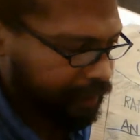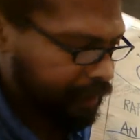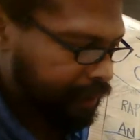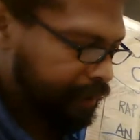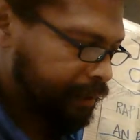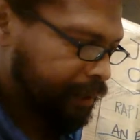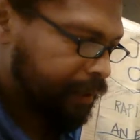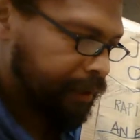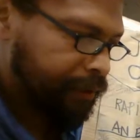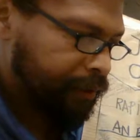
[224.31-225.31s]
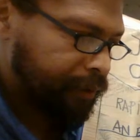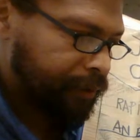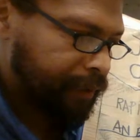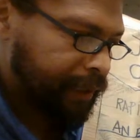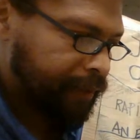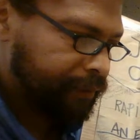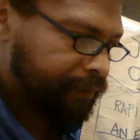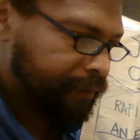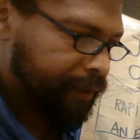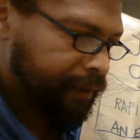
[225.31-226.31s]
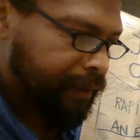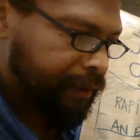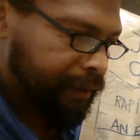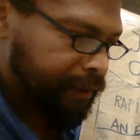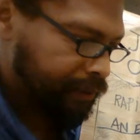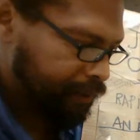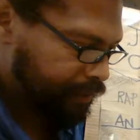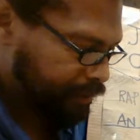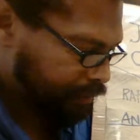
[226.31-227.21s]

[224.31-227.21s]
and eternal life in Jesus.